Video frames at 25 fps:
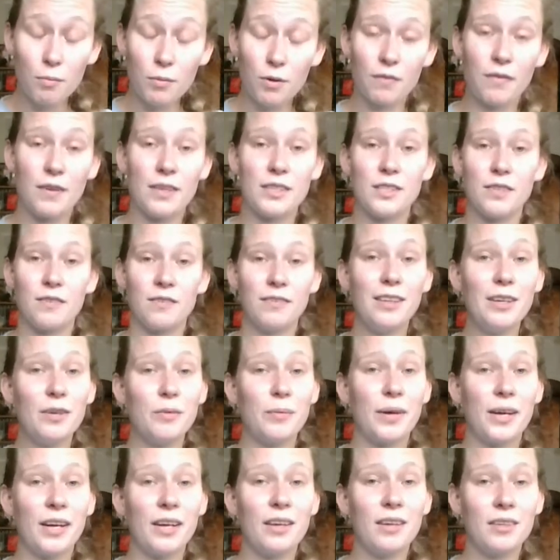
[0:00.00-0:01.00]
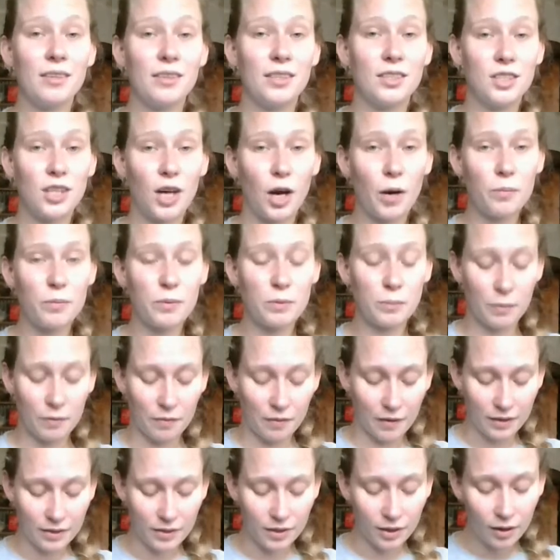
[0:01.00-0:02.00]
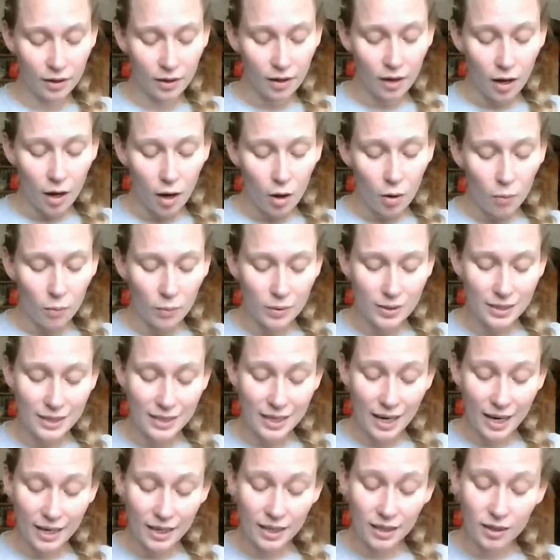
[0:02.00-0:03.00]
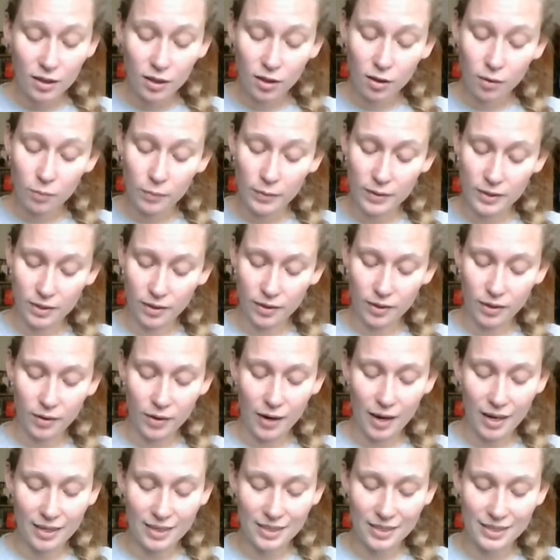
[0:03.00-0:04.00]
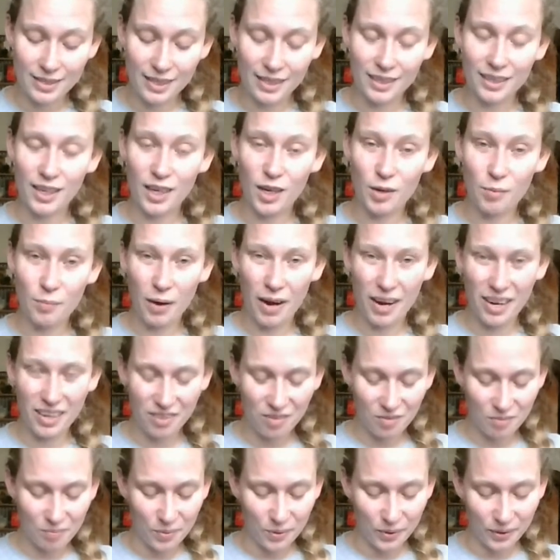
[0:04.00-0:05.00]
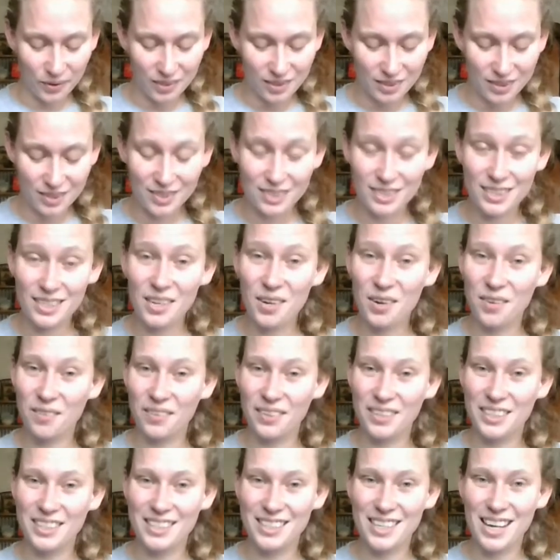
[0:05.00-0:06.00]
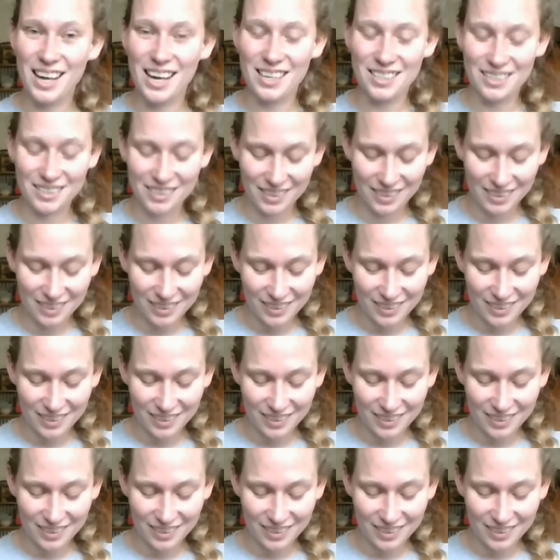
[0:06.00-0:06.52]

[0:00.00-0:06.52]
Professor Flitwick, the charms professor, was a tiny little wizard who had to stand on a pile of books to see over his desk.